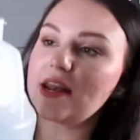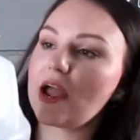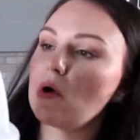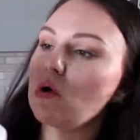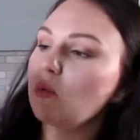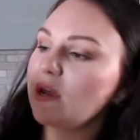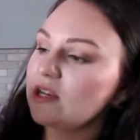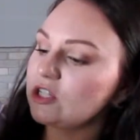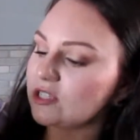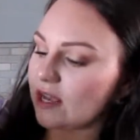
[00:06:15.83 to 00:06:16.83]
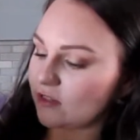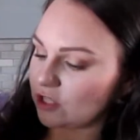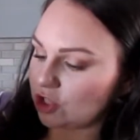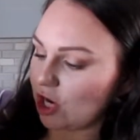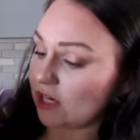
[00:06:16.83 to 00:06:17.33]
Now we just have
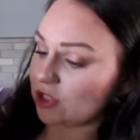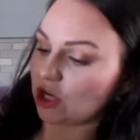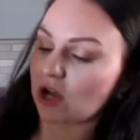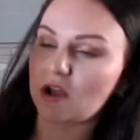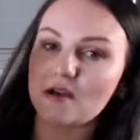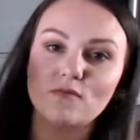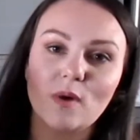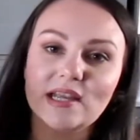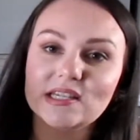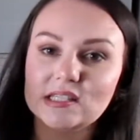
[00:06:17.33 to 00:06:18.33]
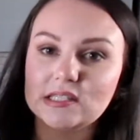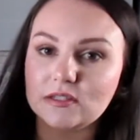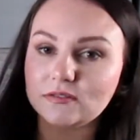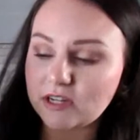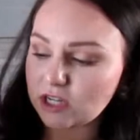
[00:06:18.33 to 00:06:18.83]
this giant jug of white
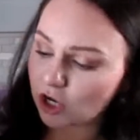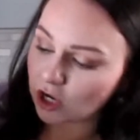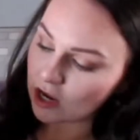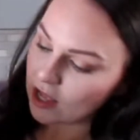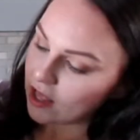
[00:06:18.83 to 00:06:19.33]
distilled vinegar.